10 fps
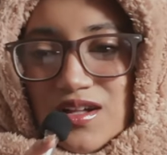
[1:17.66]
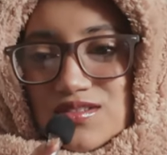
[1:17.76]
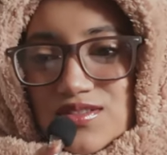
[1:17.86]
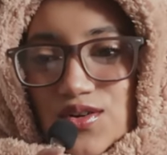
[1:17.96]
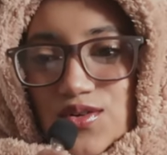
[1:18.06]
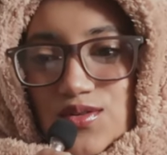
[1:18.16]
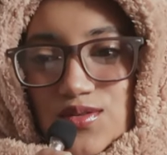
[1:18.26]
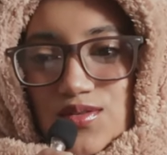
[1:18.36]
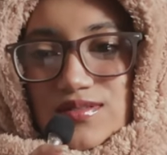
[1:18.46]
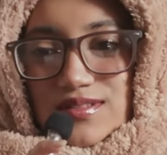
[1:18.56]

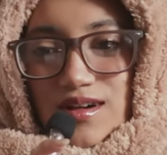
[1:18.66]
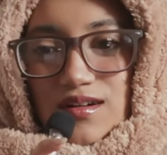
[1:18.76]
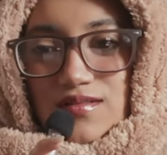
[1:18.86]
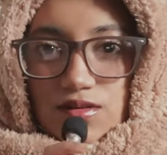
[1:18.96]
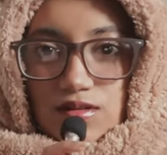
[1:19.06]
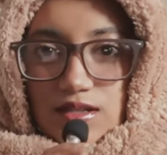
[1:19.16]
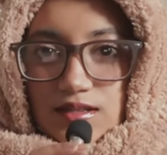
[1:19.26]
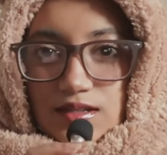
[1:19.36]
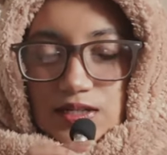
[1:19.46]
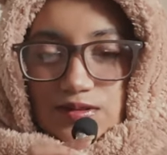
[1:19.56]
soft. The only
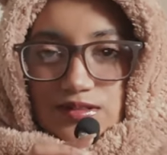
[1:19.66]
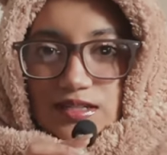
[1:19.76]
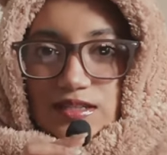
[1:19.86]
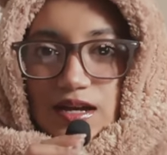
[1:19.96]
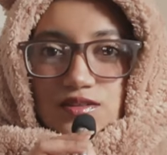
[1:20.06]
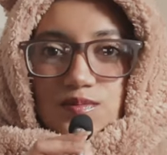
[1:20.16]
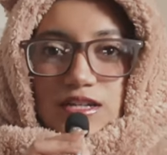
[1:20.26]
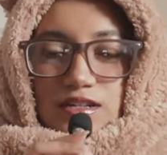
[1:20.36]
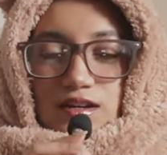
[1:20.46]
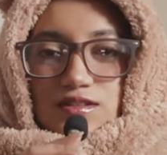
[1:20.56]
thing I will say that you
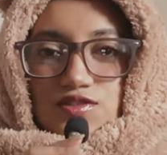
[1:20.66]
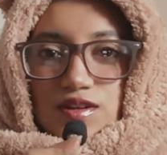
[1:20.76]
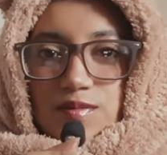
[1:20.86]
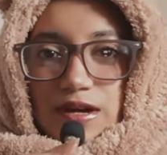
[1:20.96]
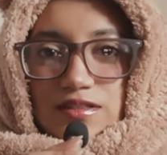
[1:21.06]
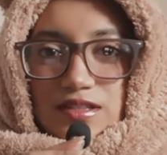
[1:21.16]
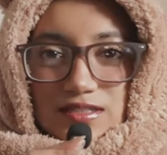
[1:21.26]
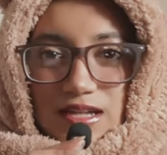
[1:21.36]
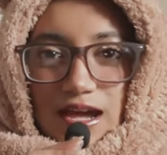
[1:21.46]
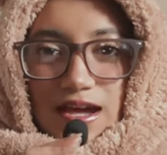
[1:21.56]
might not enjoy about
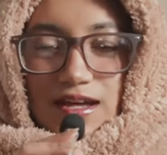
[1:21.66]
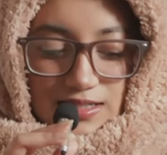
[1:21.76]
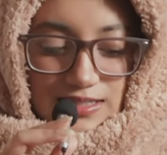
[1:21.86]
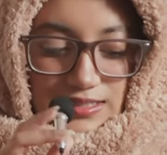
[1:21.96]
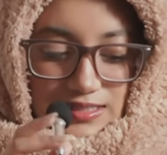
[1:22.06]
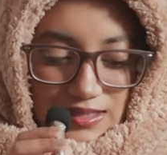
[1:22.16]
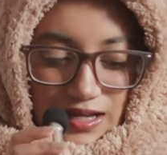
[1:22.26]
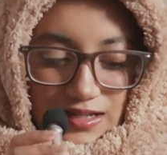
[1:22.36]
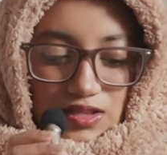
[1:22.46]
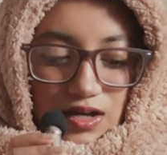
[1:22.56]
this hat is
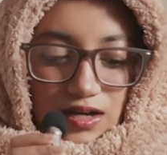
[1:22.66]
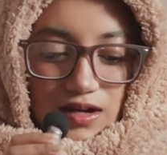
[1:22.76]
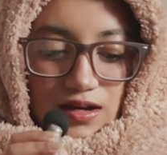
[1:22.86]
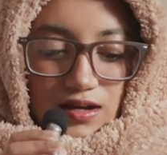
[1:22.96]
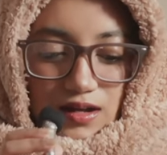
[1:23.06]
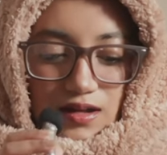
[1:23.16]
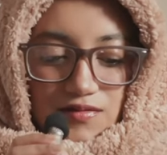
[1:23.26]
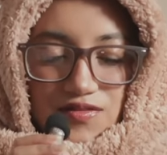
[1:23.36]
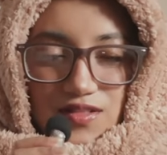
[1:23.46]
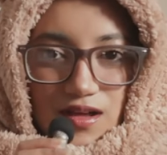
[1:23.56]
that the
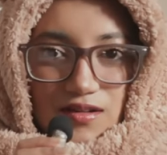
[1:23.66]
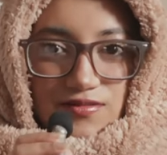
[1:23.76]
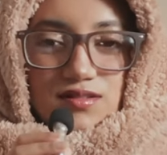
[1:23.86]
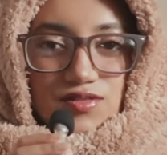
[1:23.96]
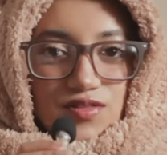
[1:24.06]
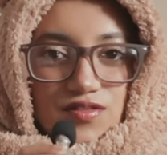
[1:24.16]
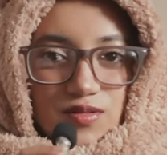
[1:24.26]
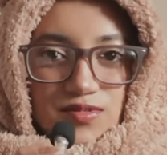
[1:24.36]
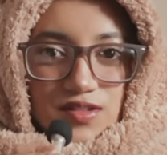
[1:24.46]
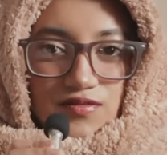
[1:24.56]
fluff sort of
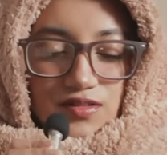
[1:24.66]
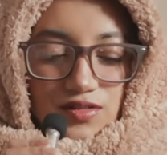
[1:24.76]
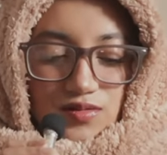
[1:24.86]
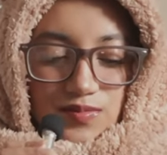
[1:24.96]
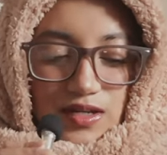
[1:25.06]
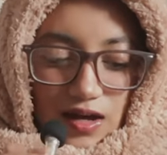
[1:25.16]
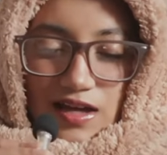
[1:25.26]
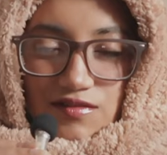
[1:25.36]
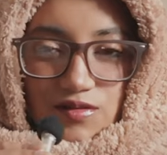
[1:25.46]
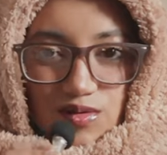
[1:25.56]
comes off a little bit. I
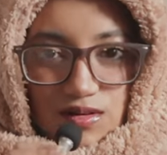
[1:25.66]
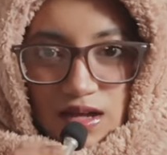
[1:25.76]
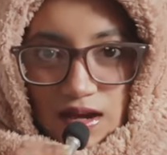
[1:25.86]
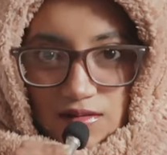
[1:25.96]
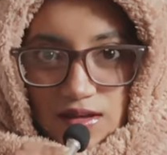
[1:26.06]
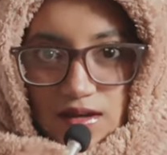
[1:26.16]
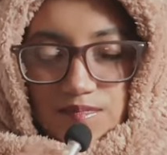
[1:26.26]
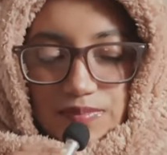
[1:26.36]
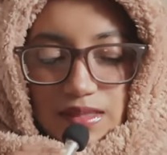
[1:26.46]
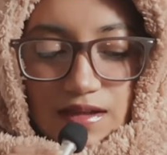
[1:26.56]
haven't worn it out yet.
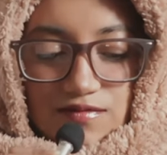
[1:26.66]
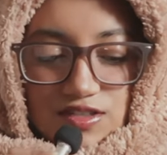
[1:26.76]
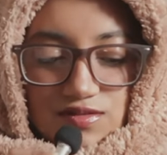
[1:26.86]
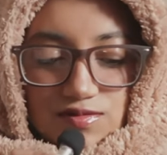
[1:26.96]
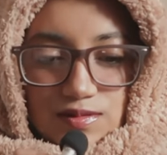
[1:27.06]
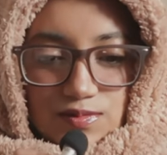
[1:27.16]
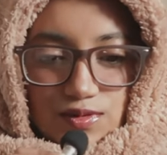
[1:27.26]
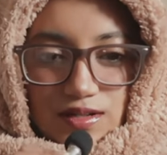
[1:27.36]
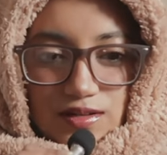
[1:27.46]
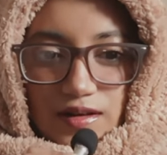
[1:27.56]
I've just
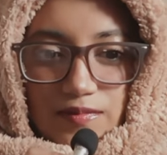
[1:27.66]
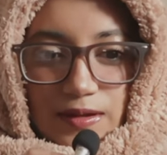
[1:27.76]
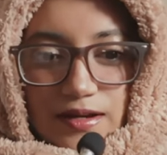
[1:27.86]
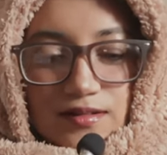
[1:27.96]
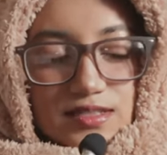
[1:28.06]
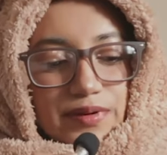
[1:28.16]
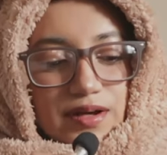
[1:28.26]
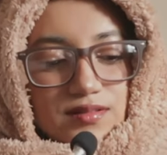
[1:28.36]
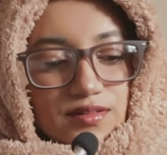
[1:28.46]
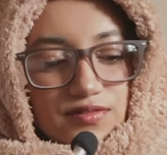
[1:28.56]
worn it around my house,
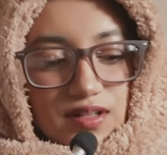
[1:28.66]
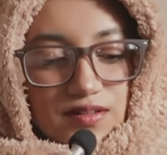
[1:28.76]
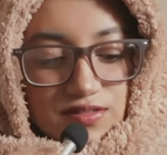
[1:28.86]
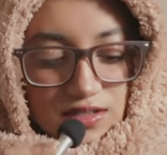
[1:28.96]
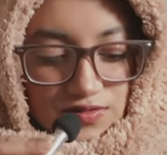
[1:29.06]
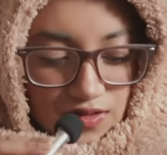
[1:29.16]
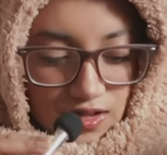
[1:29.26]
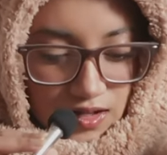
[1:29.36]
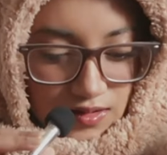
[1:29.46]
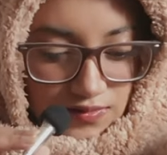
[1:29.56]
but the fluff does
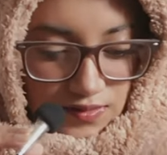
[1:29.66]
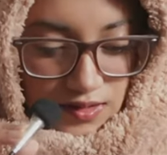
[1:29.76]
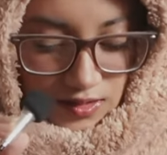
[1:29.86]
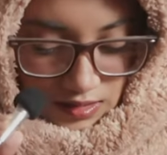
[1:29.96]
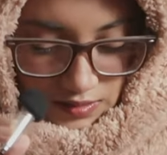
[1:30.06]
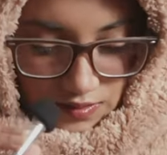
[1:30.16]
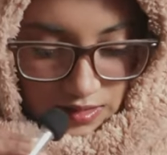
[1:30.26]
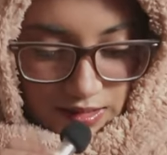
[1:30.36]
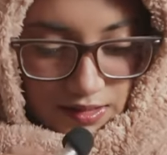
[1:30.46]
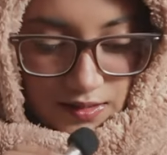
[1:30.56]
fall off, like right
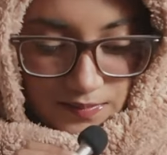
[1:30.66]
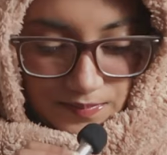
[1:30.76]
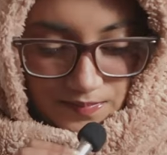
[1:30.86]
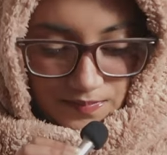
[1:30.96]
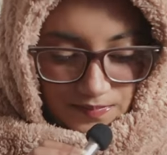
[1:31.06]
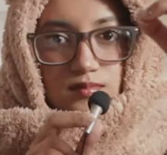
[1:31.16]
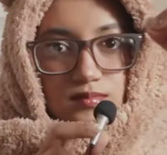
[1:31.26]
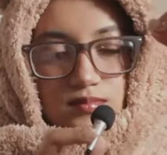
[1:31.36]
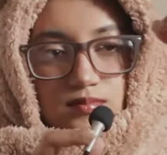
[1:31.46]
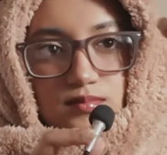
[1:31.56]
here.
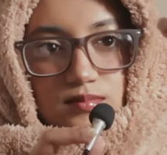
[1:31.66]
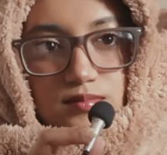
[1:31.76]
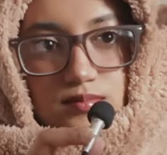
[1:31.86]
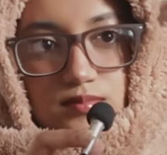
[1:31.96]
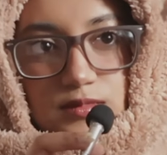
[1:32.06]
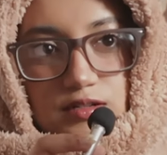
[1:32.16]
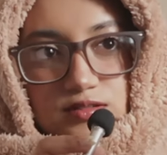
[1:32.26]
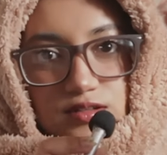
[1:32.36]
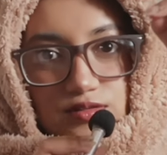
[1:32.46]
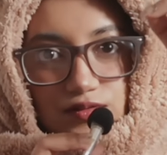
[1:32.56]
There's
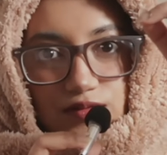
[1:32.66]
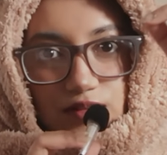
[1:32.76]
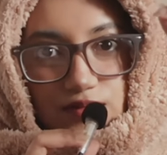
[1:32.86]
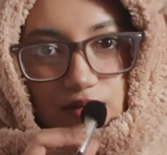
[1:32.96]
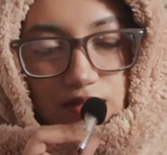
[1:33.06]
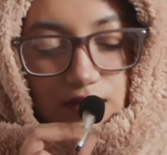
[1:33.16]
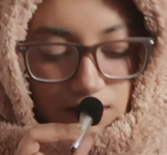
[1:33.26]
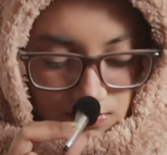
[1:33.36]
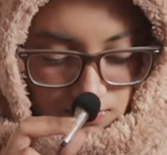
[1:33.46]
a little fluff right here.